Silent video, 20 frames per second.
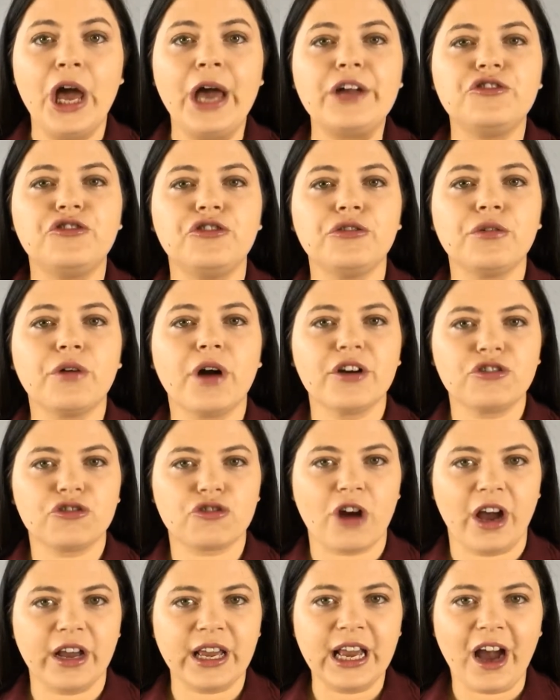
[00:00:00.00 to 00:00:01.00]
Due to our
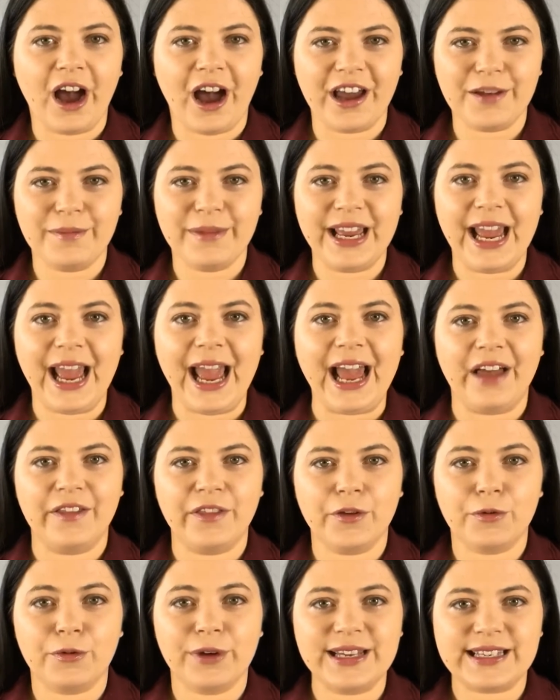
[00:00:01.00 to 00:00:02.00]
strong economy and
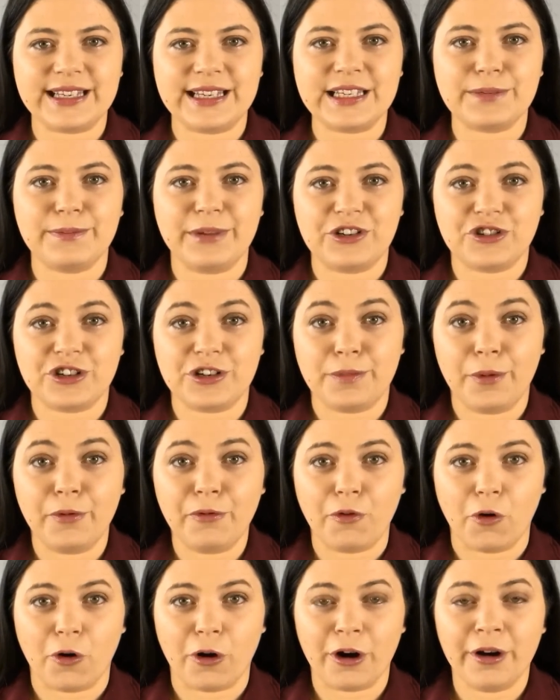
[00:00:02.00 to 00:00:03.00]
the reasons mentioned
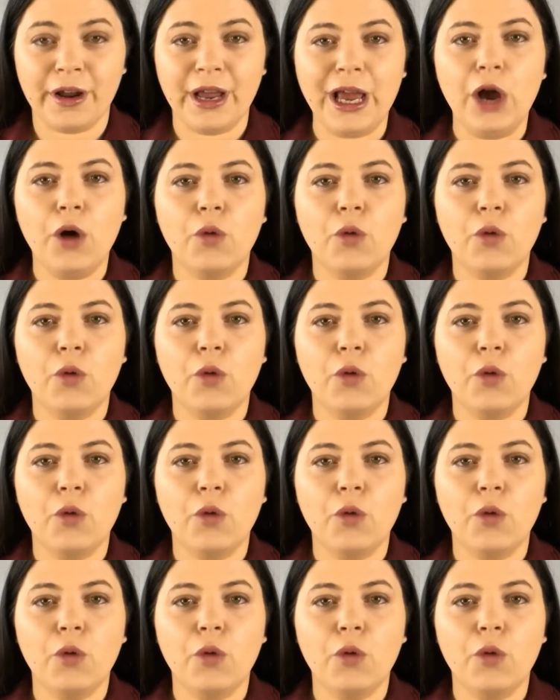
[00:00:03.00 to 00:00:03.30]
before,